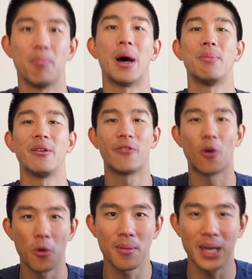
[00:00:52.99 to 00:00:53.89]
But
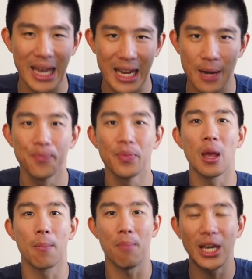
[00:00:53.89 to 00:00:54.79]
before we begin,
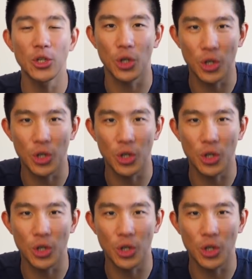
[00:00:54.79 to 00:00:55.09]
make sure